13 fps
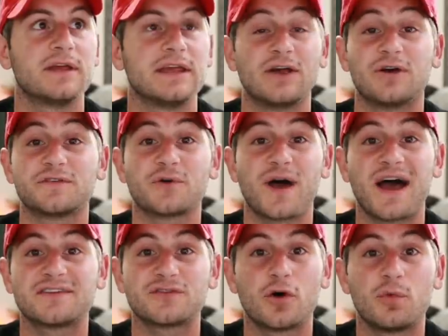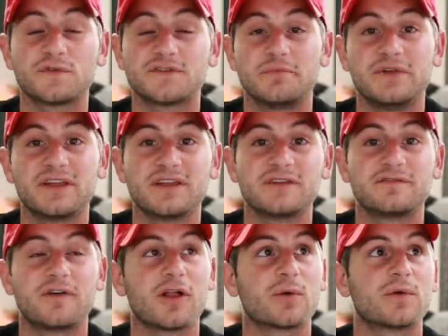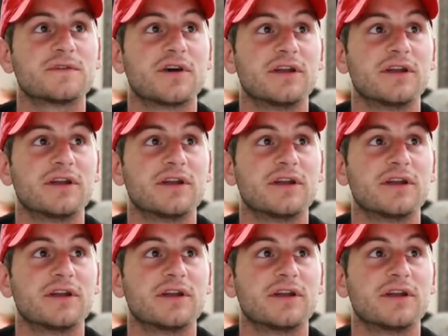He also has almost 1 million followers on